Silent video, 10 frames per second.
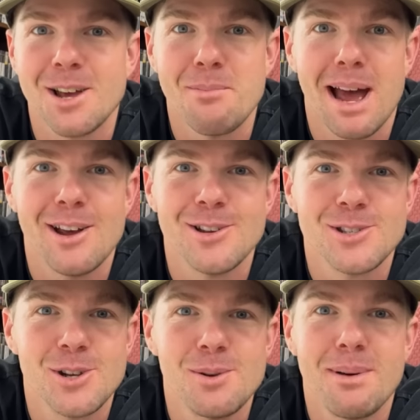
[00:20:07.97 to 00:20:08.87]
I pay her
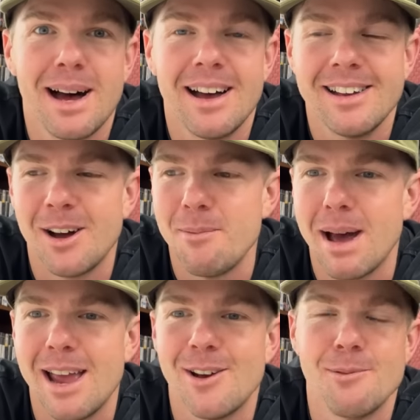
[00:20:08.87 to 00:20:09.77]
super, I
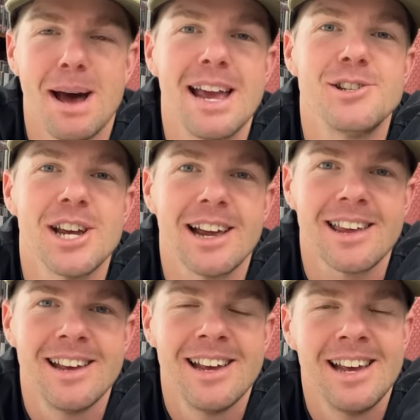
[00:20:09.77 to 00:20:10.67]
pay her paycheck,
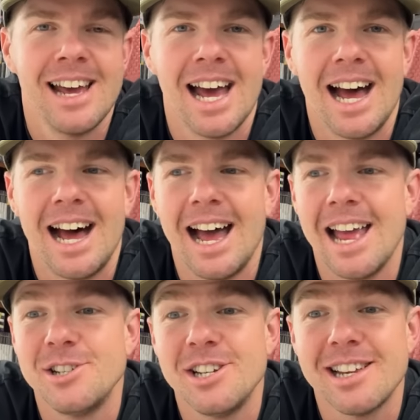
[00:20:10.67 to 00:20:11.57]

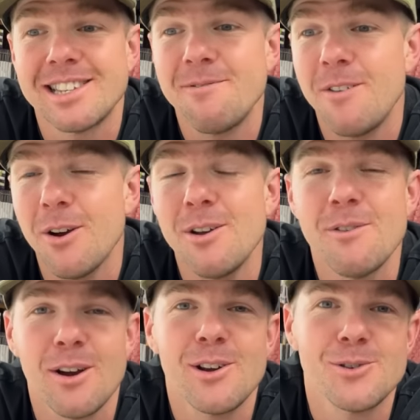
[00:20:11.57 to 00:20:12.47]
and she does a very,
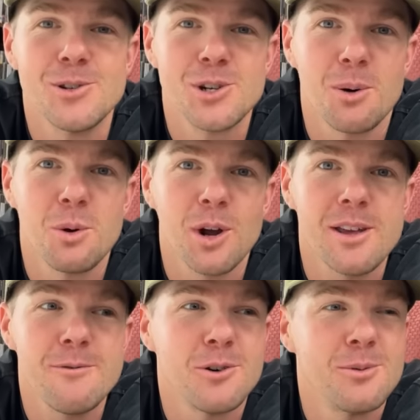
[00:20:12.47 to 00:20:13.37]
very good job
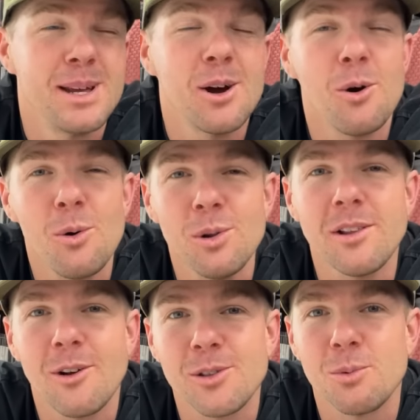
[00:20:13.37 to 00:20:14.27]
working for me all
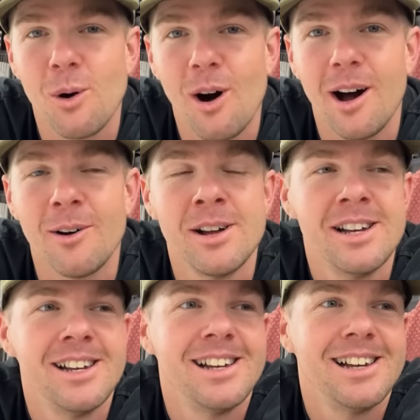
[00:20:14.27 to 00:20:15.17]
along the while
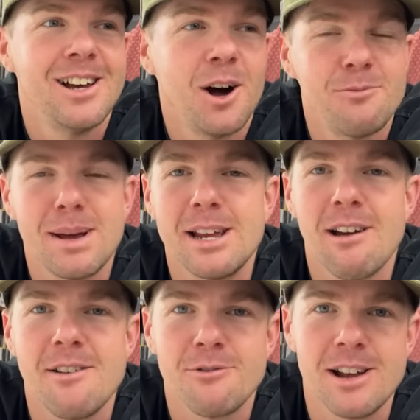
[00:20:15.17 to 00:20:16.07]
of being
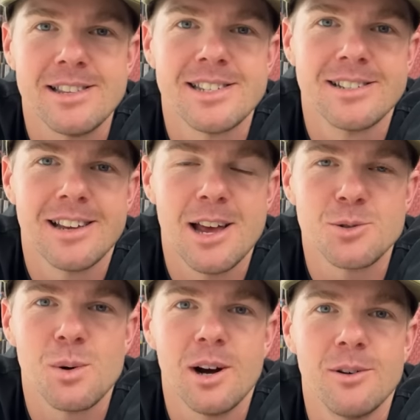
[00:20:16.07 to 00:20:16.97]
great friends
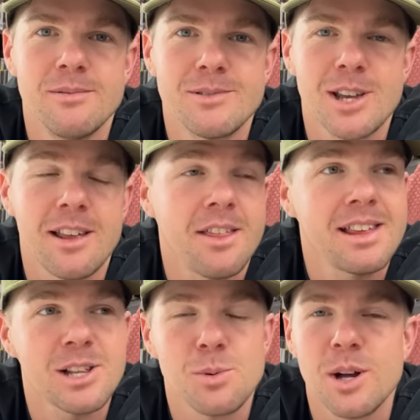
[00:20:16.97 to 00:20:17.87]
as well. So I
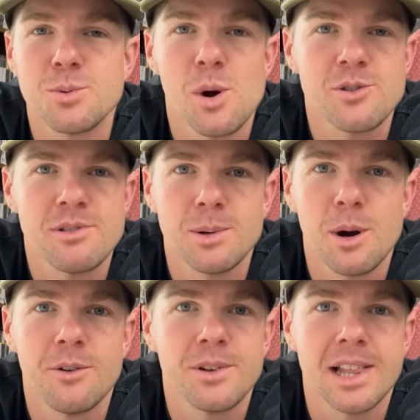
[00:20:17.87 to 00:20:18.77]
think that's why it's worked really
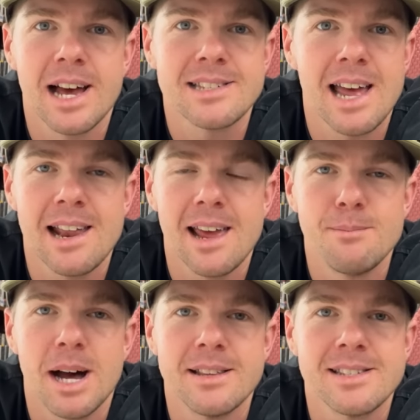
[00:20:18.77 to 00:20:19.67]
well for the last 18
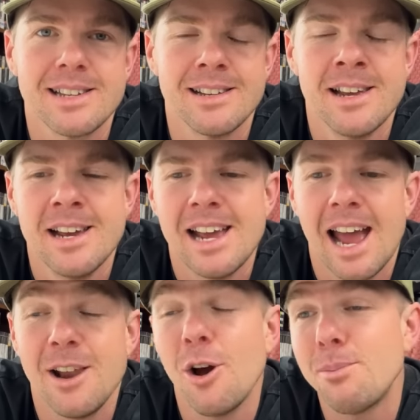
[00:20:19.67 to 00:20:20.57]
months. And
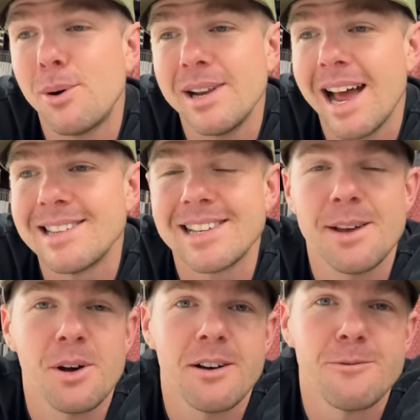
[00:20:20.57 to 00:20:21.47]
at no point has it
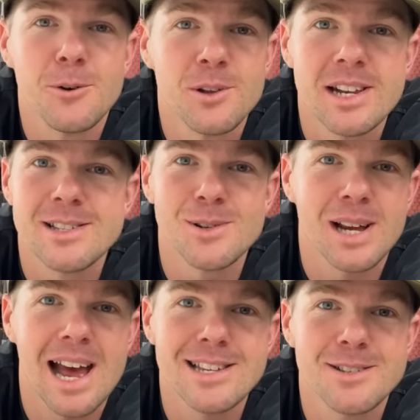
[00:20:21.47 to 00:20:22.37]
ever fallen into a
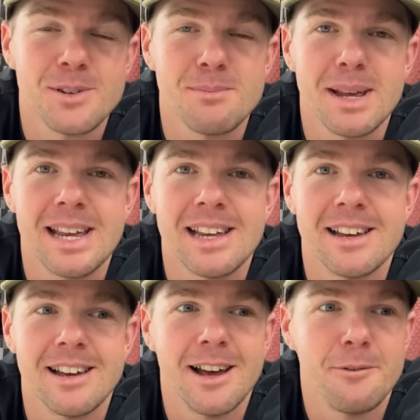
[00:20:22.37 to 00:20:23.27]
case of it being
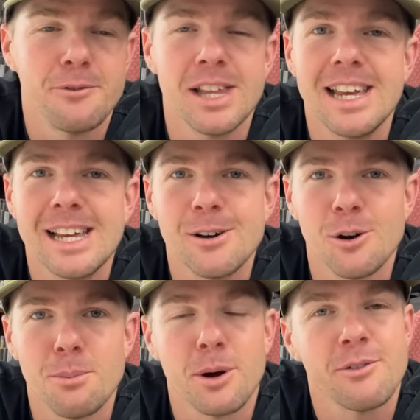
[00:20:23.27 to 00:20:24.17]
a fling
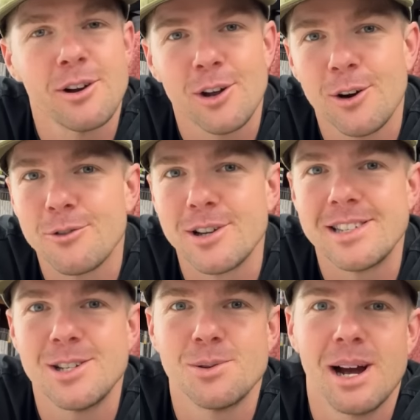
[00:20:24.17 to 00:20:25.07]
or a boyfriend-girlfriend
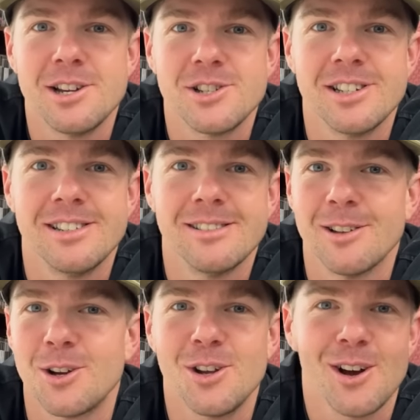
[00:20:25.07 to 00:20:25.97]
situation. A
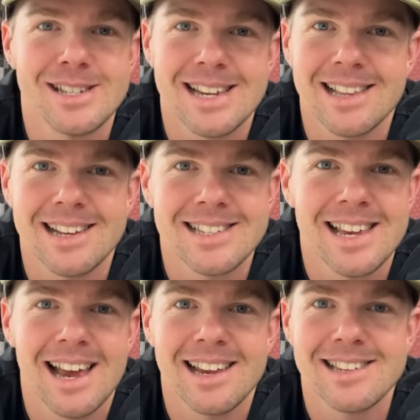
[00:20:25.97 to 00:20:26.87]
lot of you guys out there
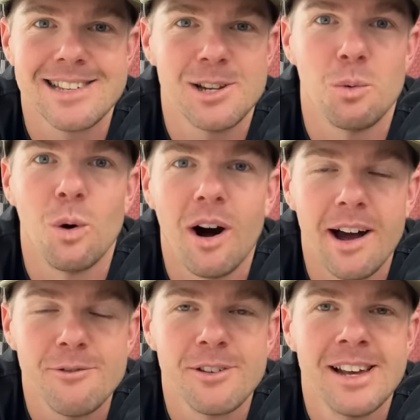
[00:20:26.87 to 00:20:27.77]
saying, is it your
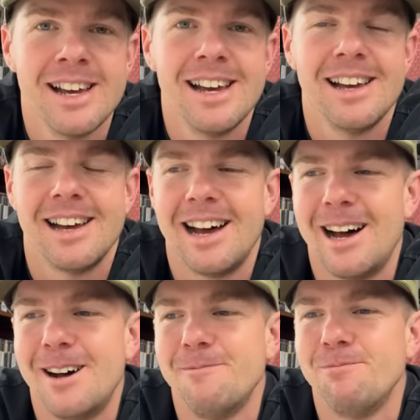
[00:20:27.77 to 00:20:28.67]
wife?
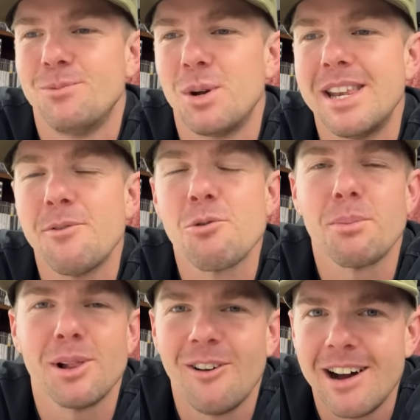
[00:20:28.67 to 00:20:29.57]
We never
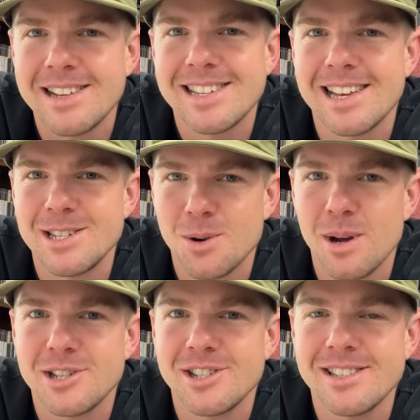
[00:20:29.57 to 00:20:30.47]
reply to these
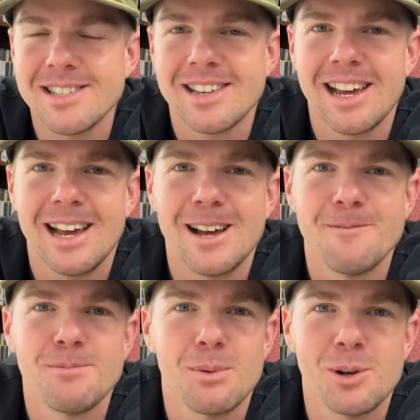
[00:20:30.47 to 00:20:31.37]
questions
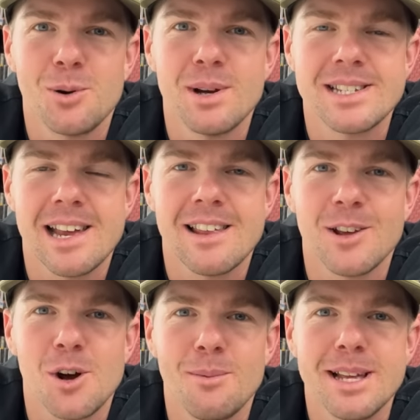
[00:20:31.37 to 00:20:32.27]
that we always get in the
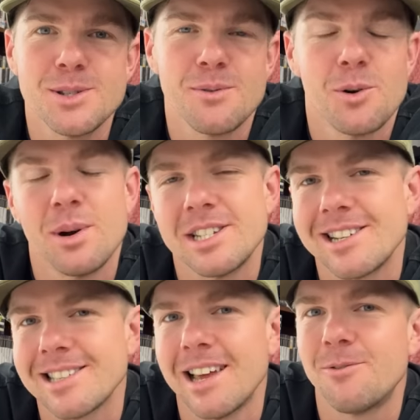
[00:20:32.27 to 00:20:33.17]
comments. We've always
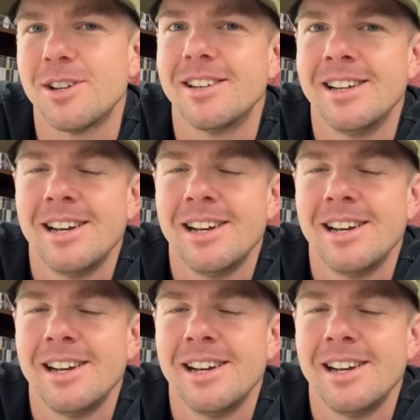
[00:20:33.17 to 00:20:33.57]
just left it,